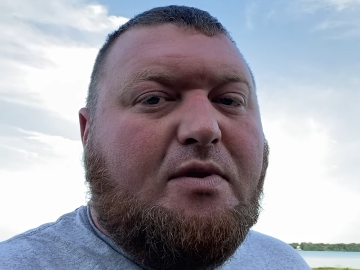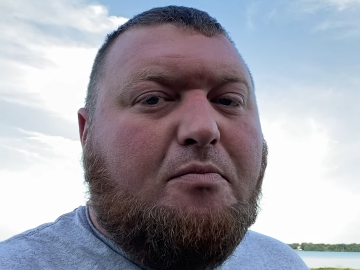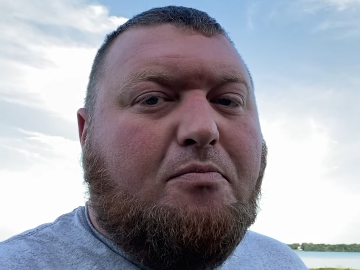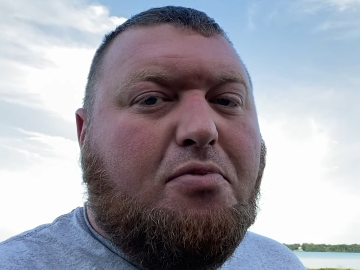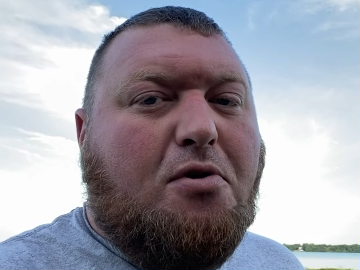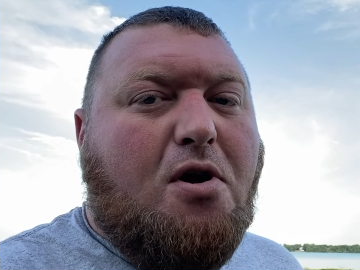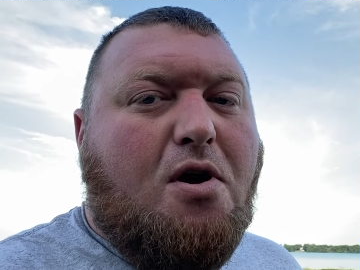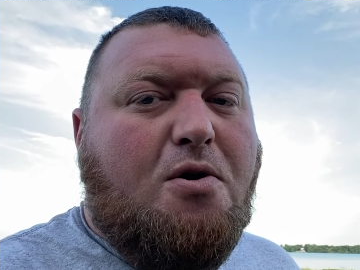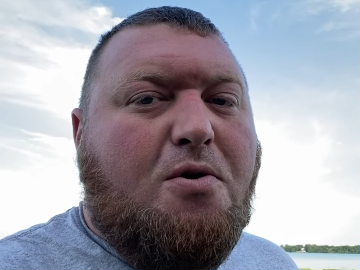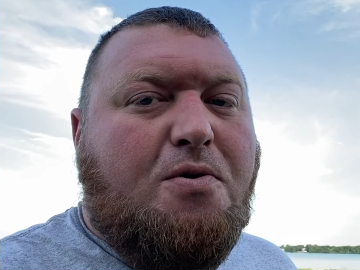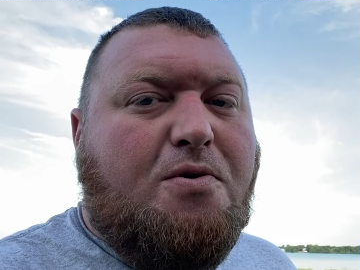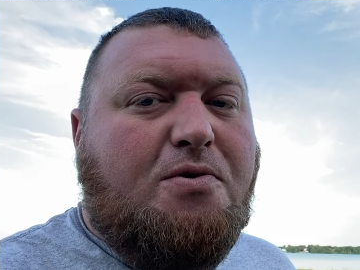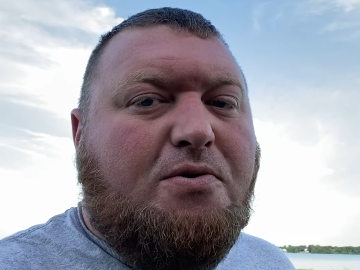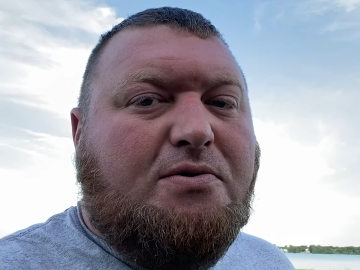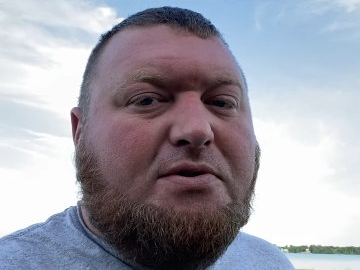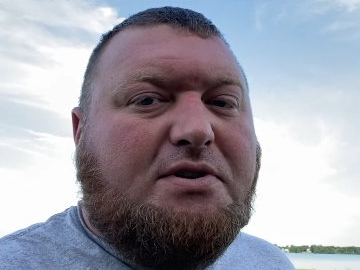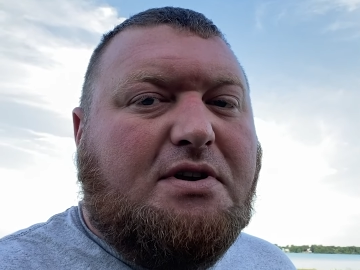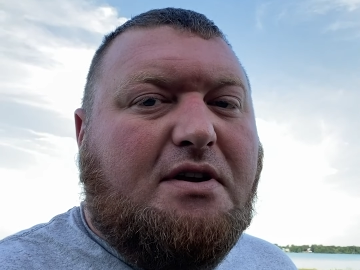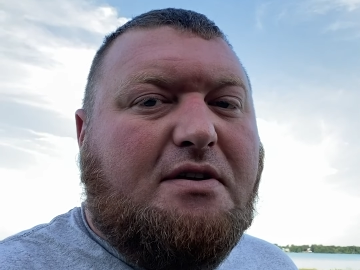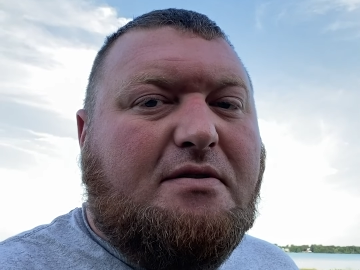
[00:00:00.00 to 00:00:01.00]

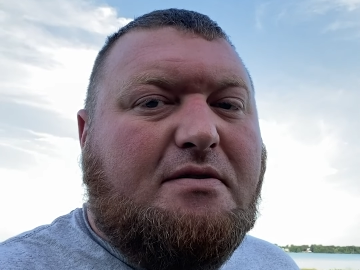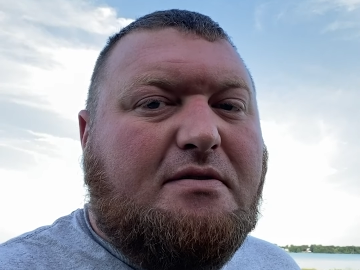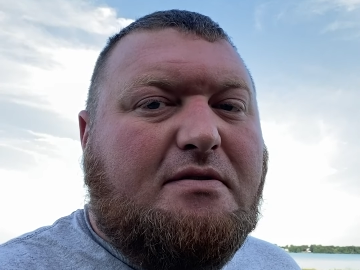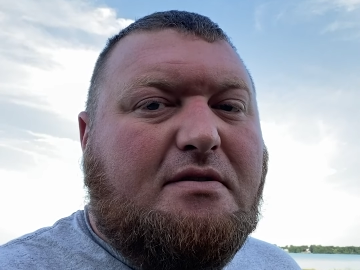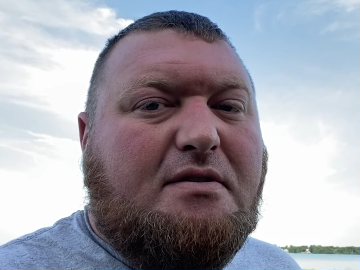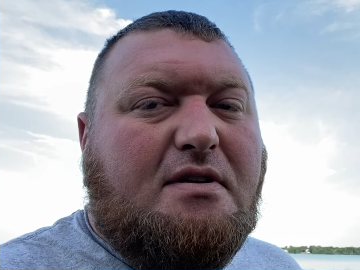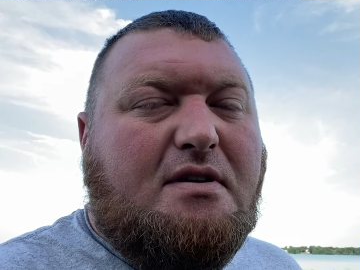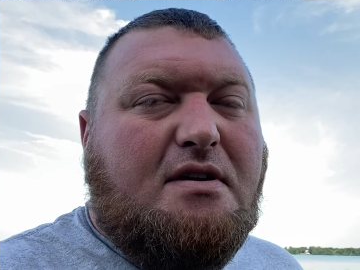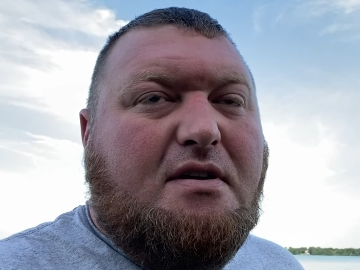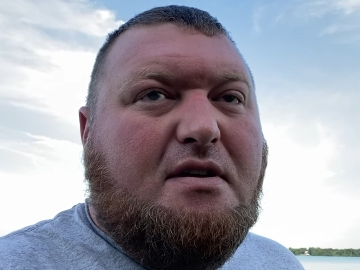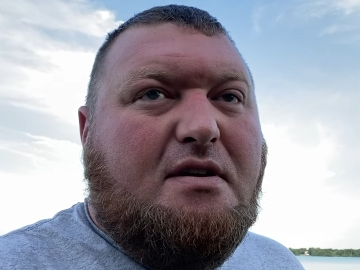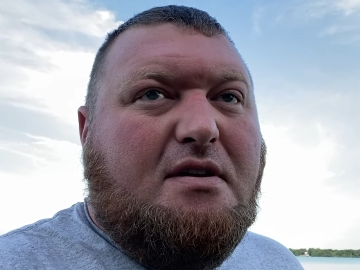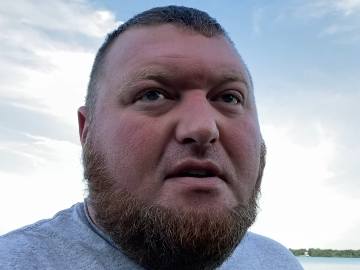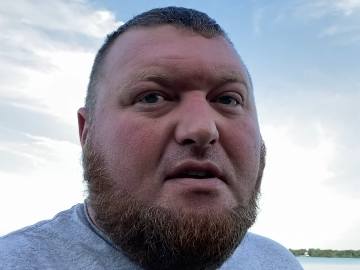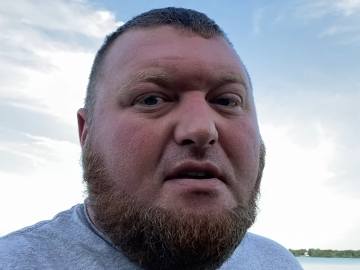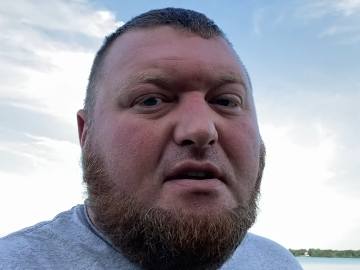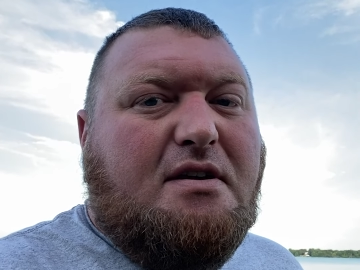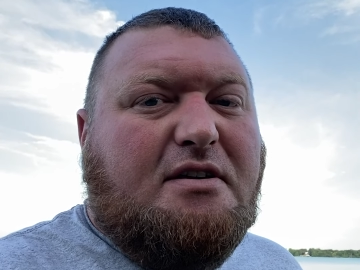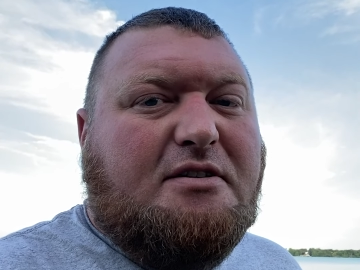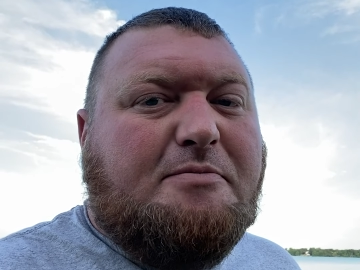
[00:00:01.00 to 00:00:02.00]
pros
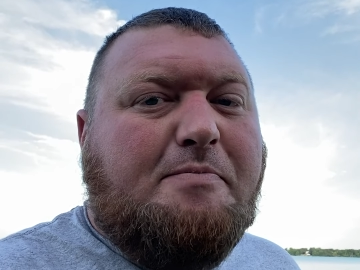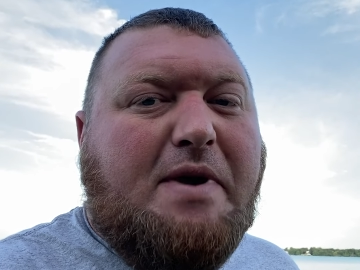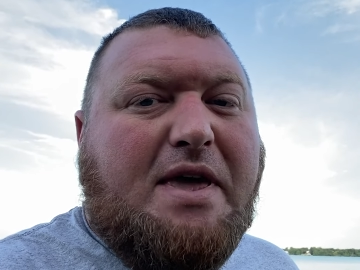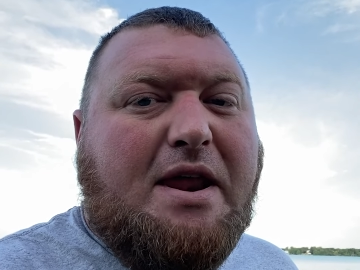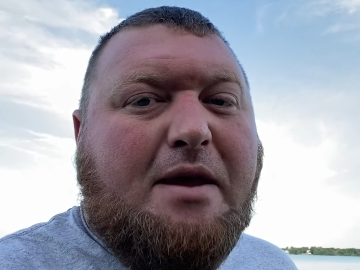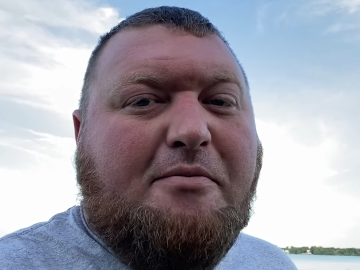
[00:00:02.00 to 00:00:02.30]
is being